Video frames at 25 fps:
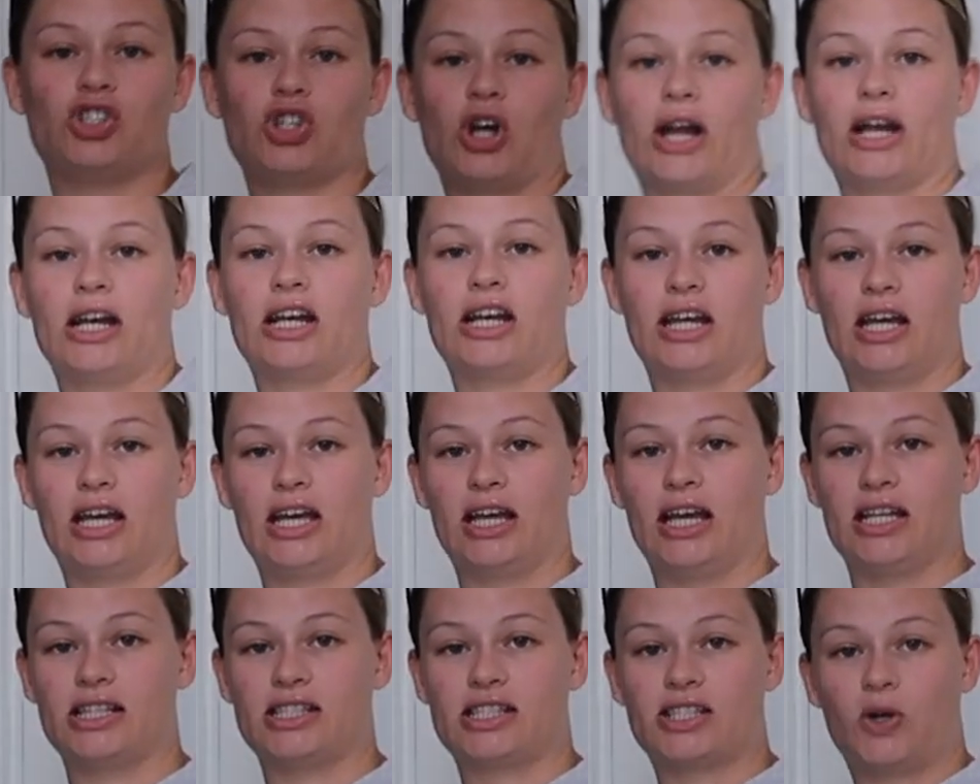trendy,
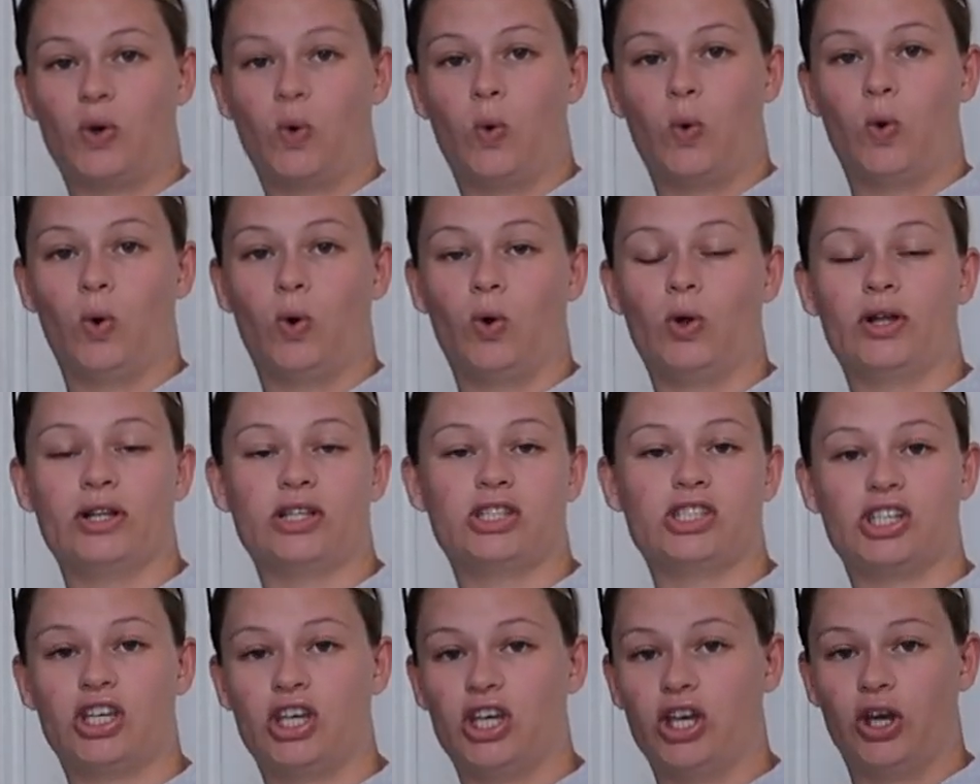it's cool,
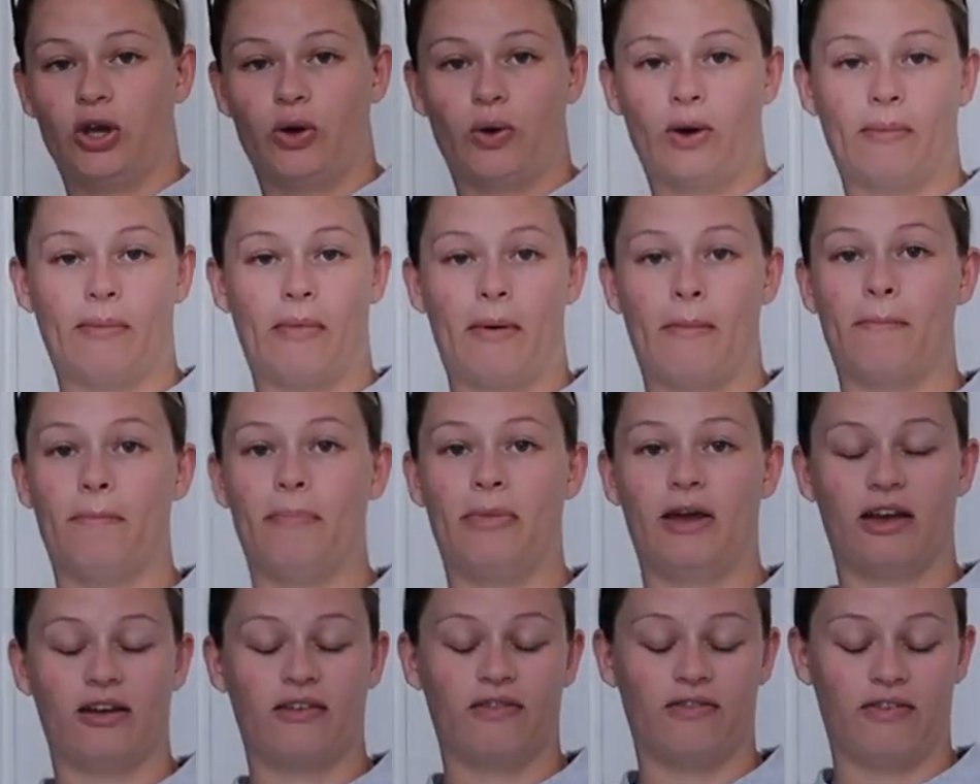it's cute. I'm a big